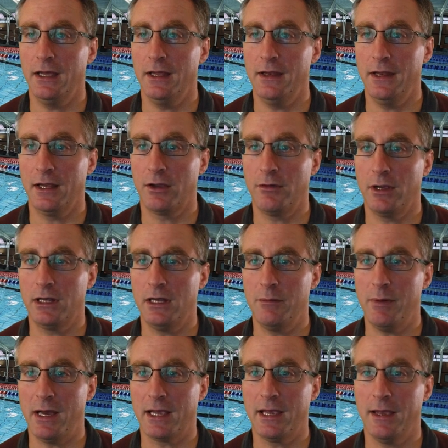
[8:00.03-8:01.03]
and then quickly
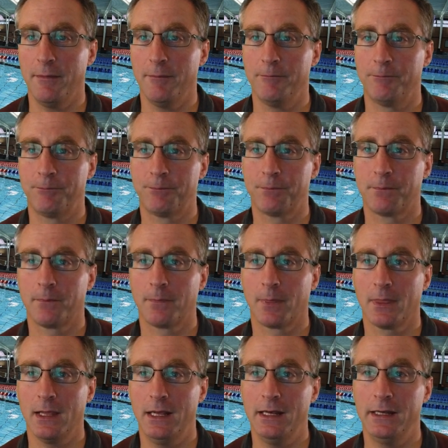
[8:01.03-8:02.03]
back in.
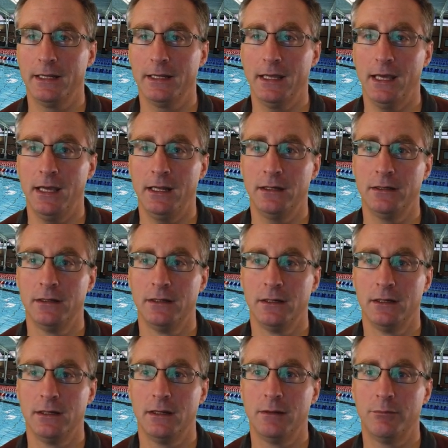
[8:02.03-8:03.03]
And then again,
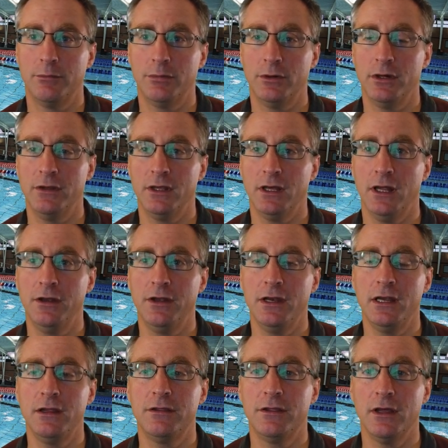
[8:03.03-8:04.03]
breathing
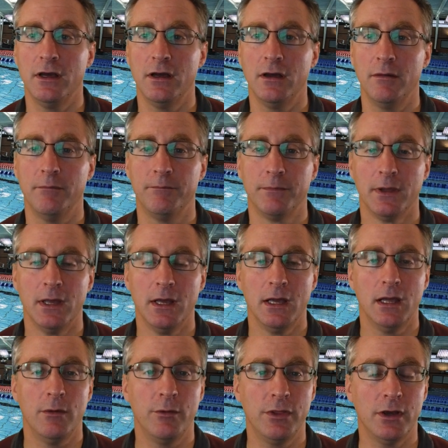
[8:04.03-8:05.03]
underneath the arm.
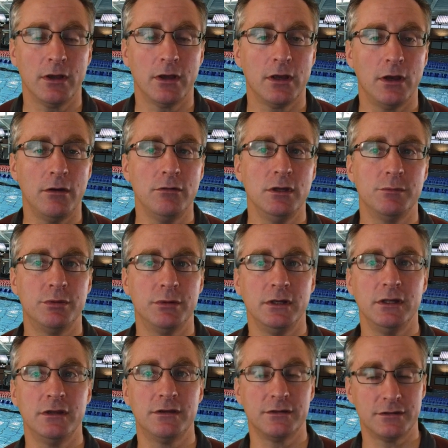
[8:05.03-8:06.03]
With Unco, you
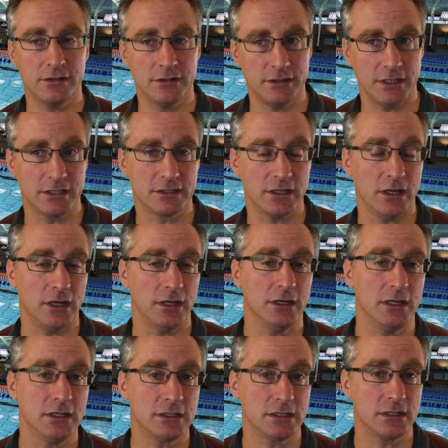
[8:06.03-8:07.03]
breathe to this side.
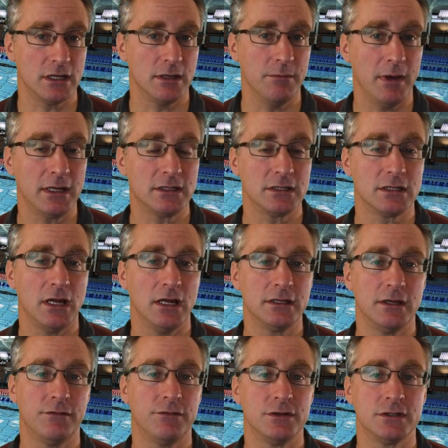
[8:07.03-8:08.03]
It makes a slight
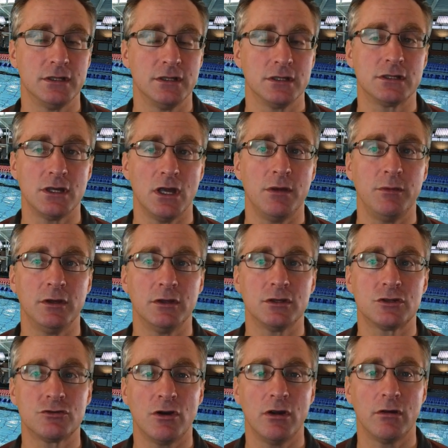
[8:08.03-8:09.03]
difference in the timing of the
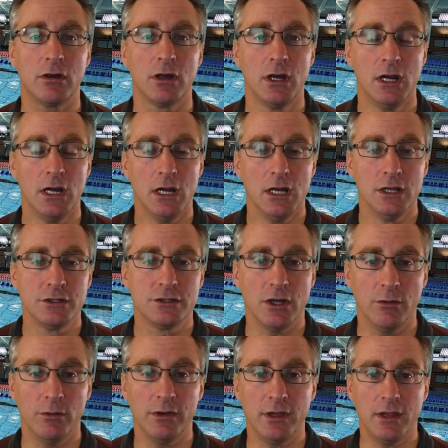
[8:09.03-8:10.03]
stroke. So
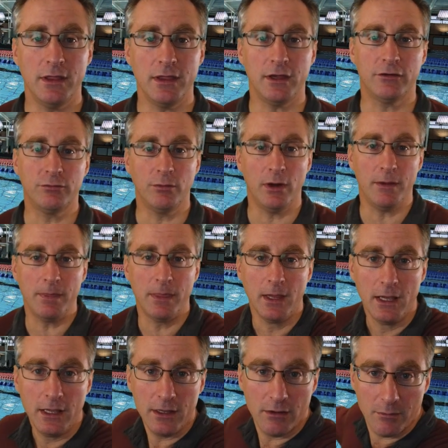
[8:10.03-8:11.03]
within this one,
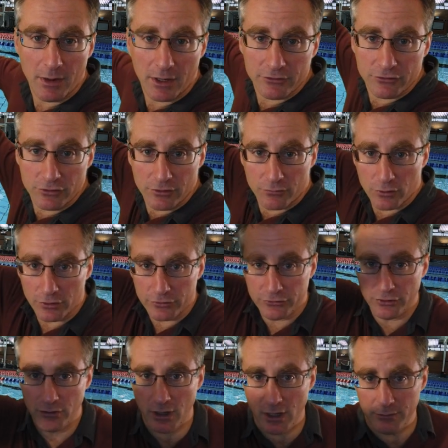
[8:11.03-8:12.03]
you imagine you've got
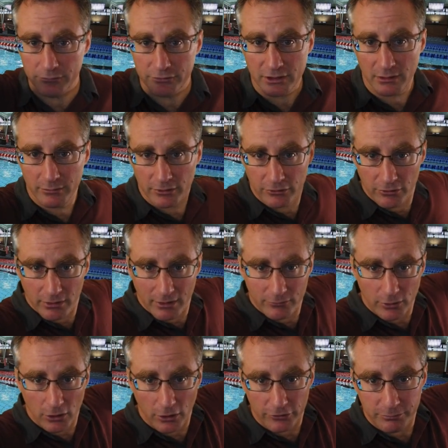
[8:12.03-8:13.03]
two arms coming through. I haven't
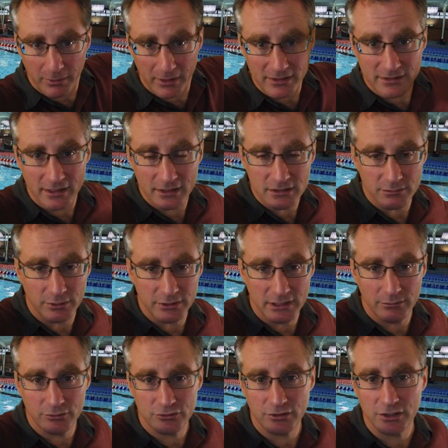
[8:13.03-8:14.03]
got a lot of space here, so my
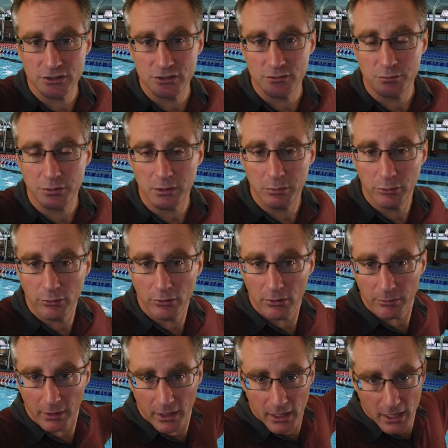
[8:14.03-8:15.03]
demonstration's pretty poor.
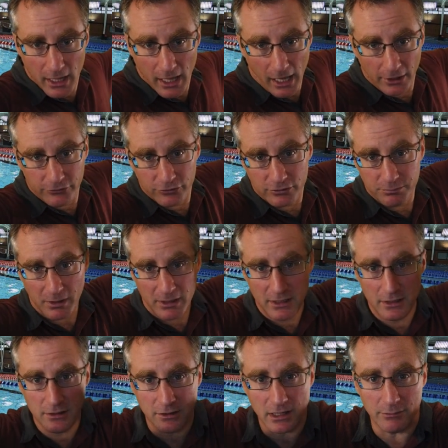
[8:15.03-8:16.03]
But as
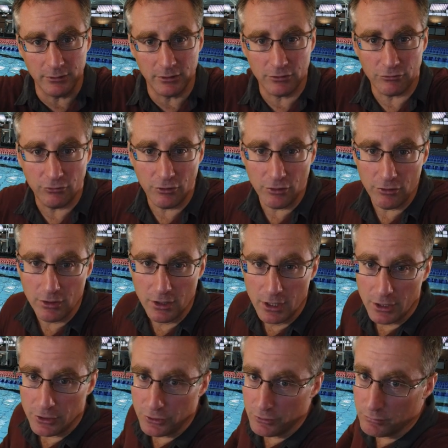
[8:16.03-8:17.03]
you're coming through,
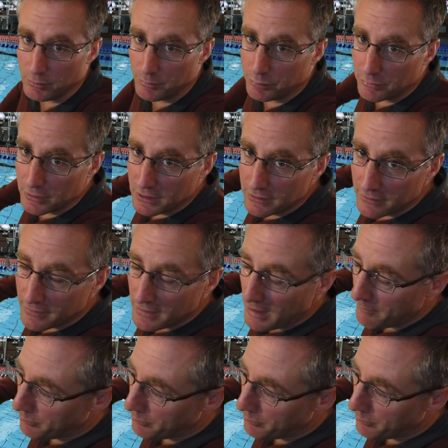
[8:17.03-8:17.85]
you will breathe at that